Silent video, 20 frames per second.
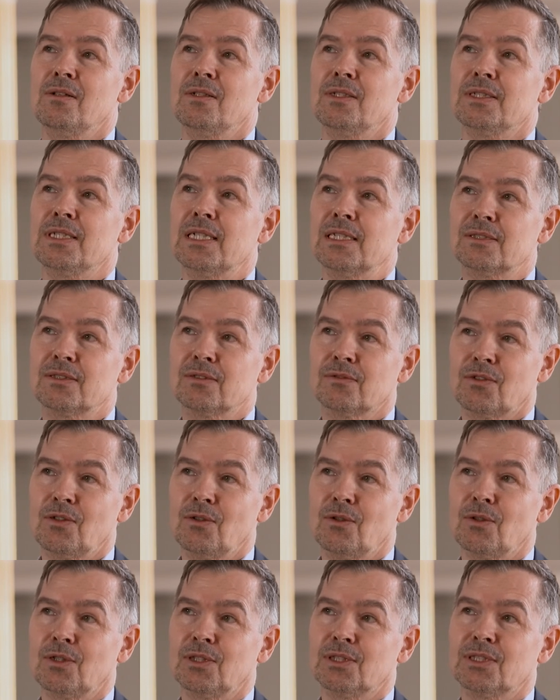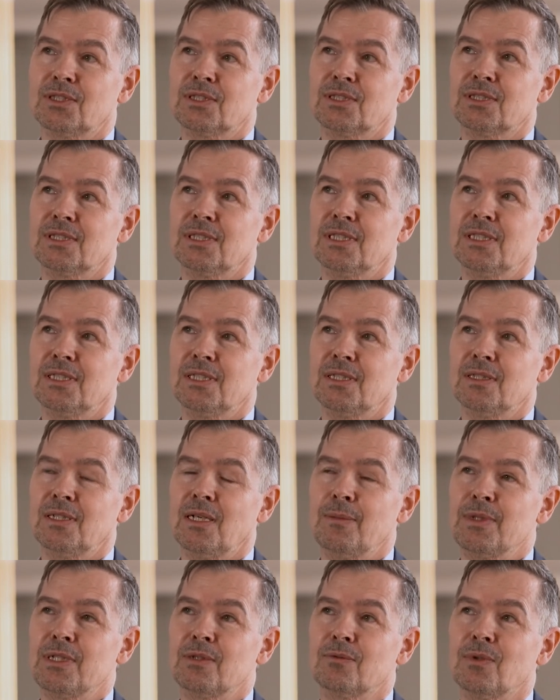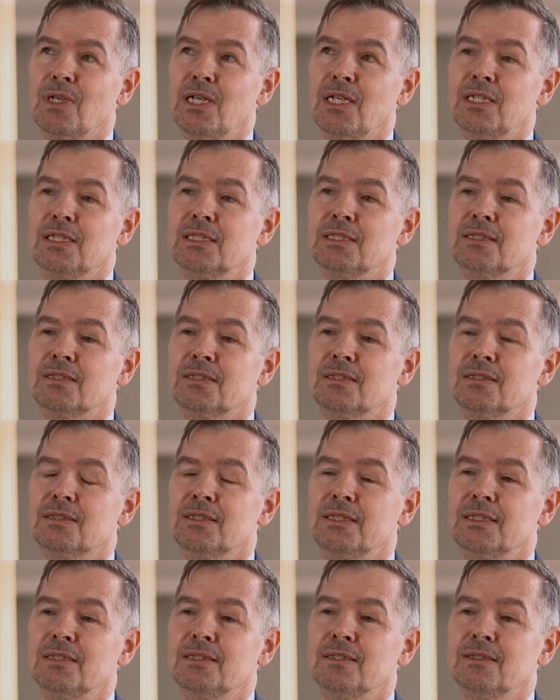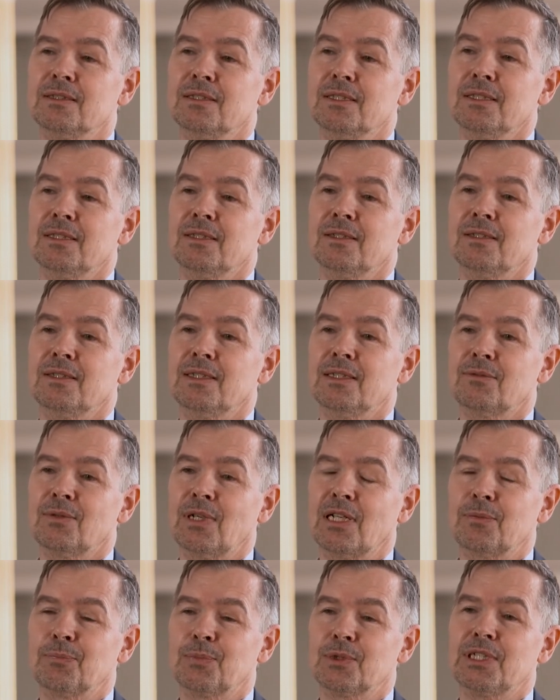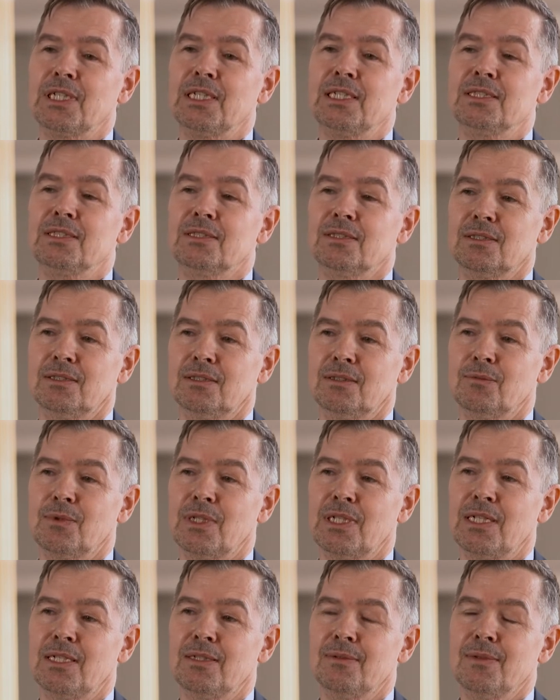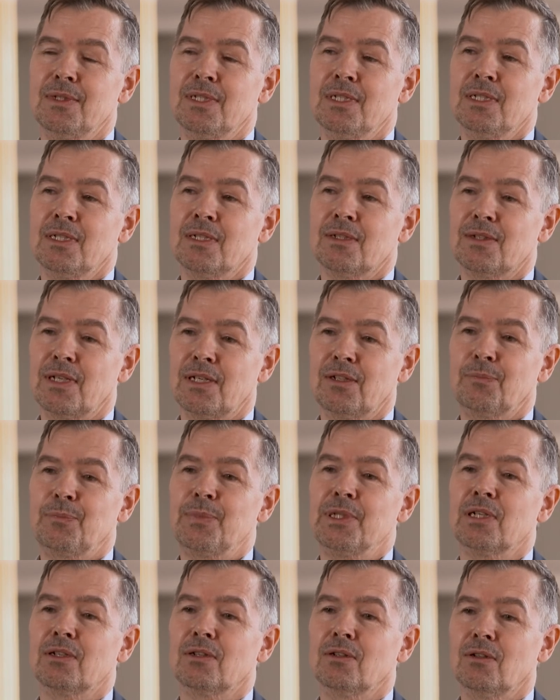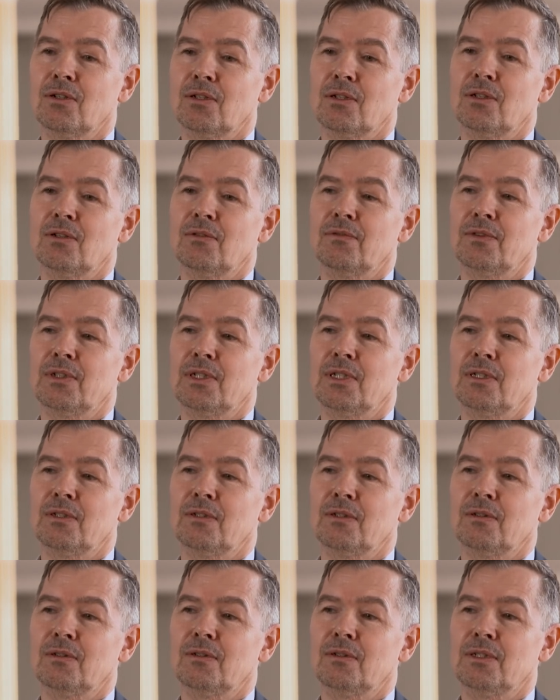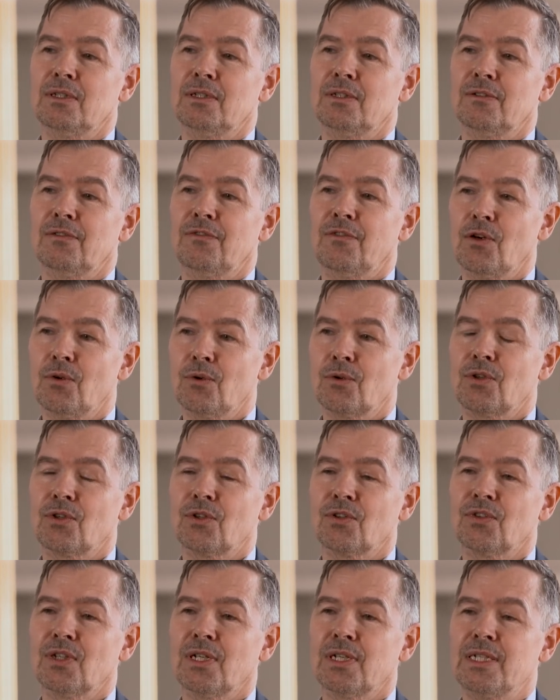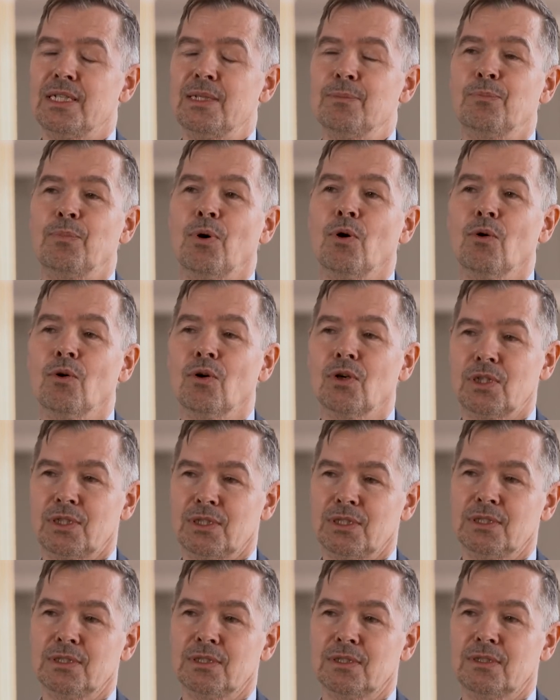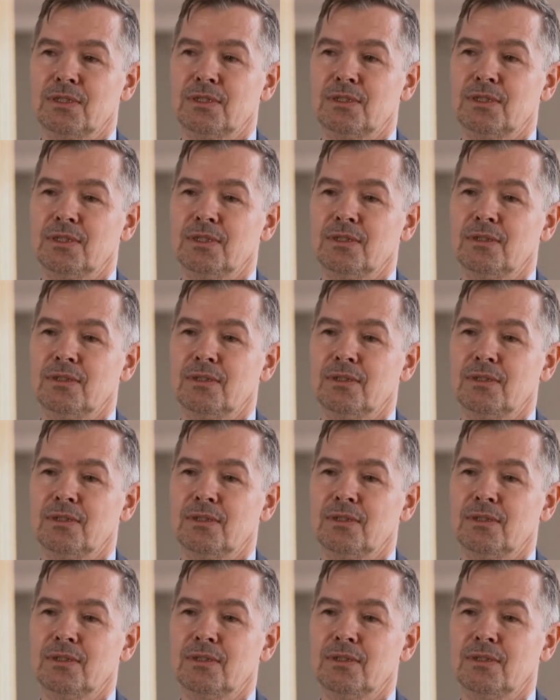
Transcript: Yes, of course. I mean, one is in transportation, where there's been a lot of focus on important